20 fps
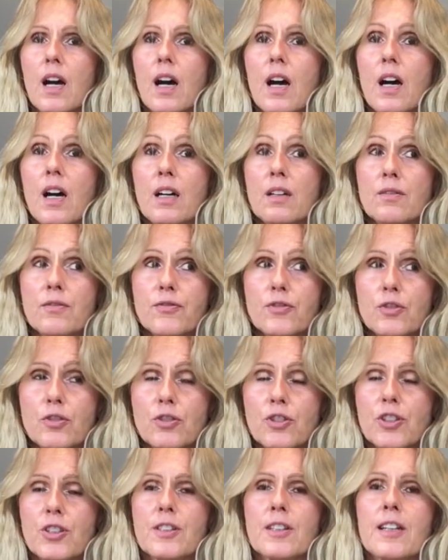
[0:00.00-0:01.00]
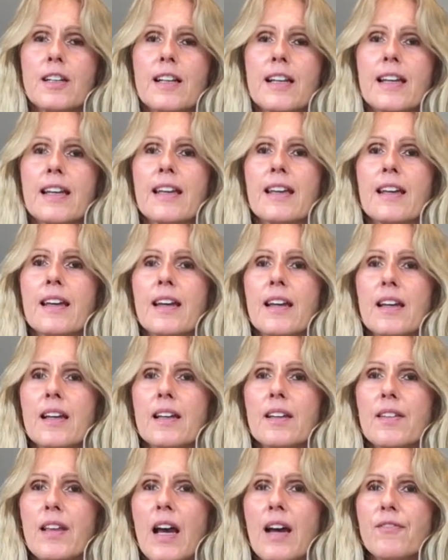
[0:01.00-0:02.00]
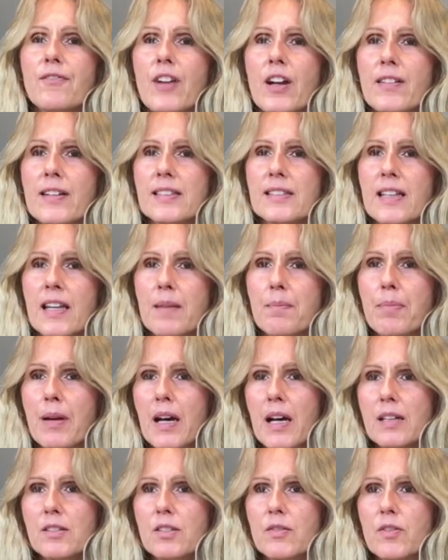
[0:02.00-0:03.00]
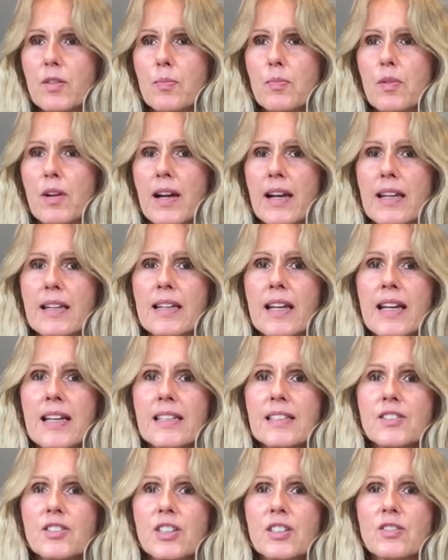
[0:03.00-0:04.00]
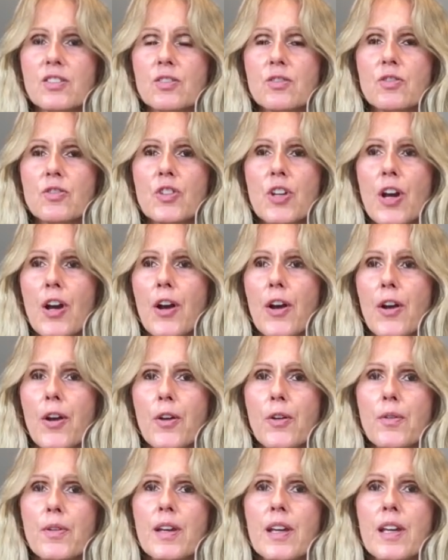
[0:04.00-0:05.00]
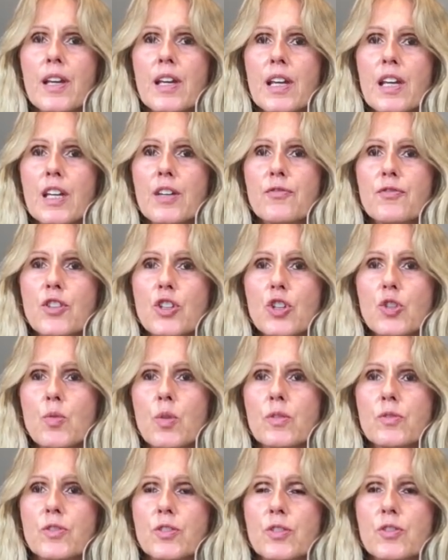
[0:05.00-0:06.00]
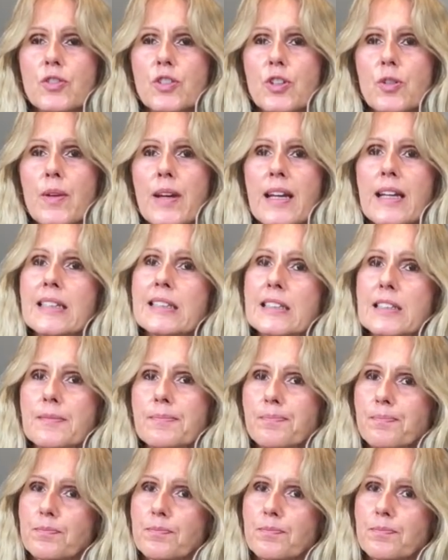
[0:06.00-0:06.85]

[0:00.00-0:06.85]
Unfortunately, that very same part of the brain doesn't know if you want to do it,